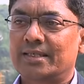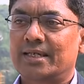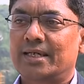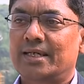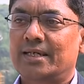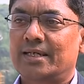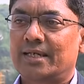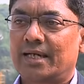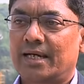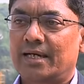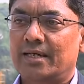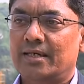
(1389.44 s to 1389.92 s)
the
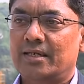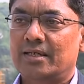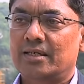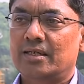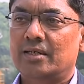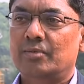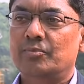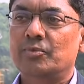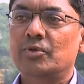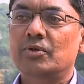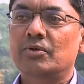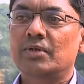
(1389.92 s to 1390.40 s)
entire
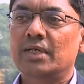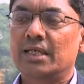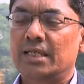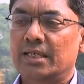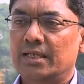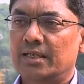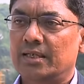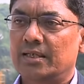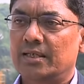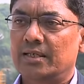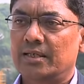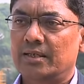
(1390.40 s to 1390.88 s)

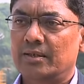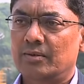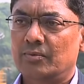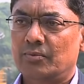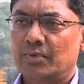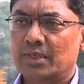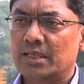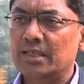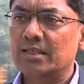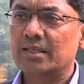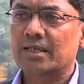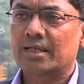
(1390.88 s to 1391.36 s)
community
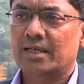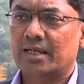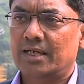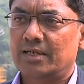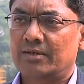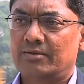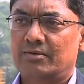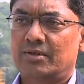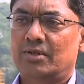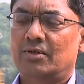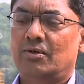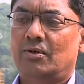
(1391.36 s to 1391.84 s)
within the
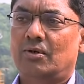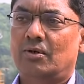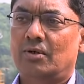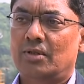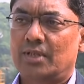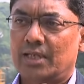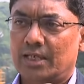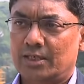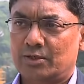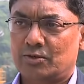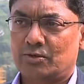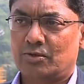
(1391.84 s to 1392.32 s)
country, all
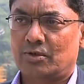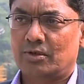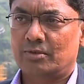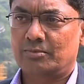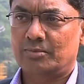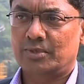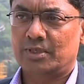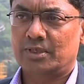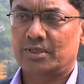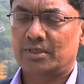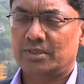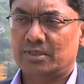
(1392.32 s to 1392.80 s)
the
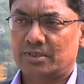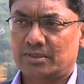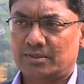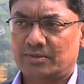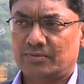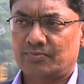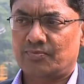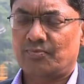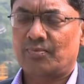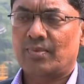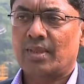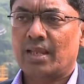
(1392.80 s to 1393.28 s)

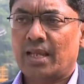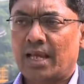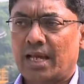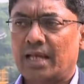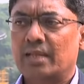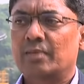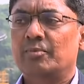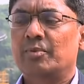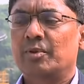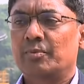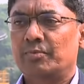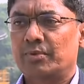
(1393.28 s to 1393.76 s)
astronomers
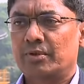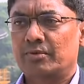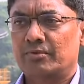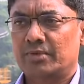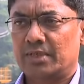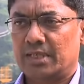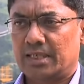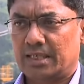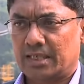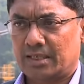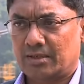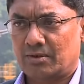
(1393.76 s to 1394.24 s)
and people
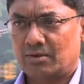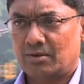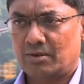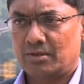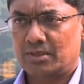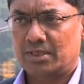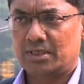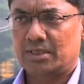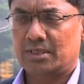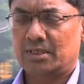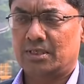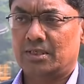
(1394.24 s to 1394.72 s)
with the
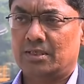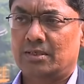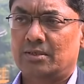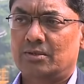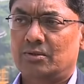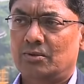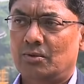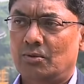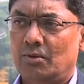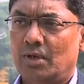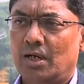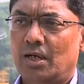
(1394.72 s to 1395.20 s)
technology
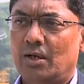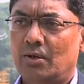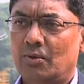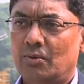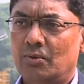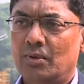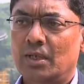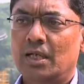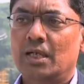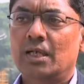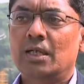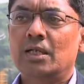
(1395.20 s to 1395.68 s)

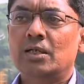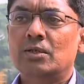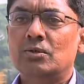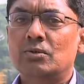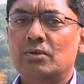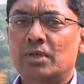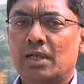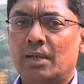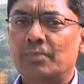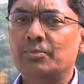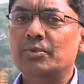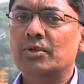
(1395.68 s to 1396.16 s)
know-how
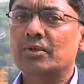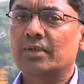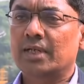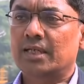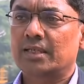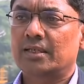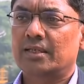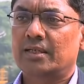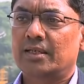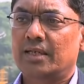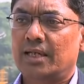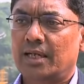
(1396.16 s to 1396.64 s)
to come
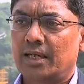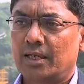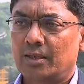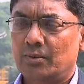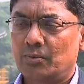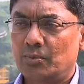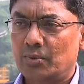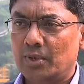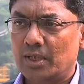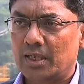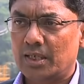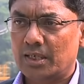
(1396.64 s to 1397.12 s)
together
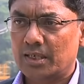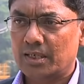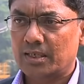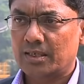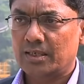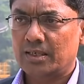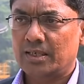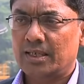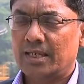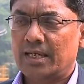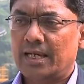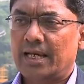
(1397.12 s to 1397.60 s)
and work
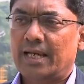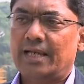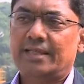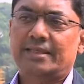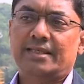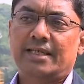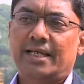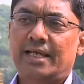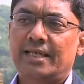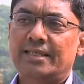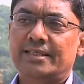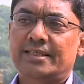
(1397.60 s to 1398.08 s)

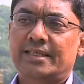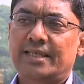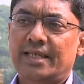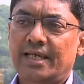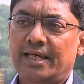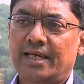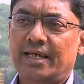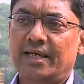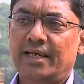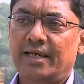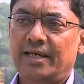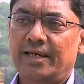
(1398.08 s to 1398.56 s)
as a
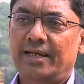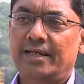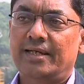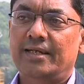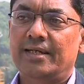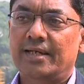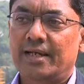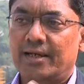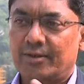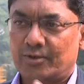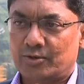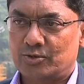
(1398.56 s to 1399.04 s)
SKA
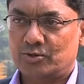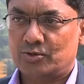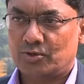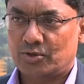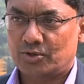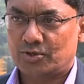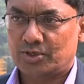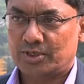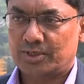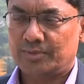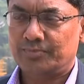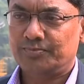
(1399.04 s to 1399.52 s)
India
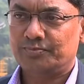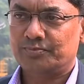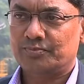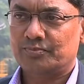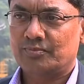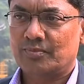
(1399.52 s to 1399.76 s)
consortium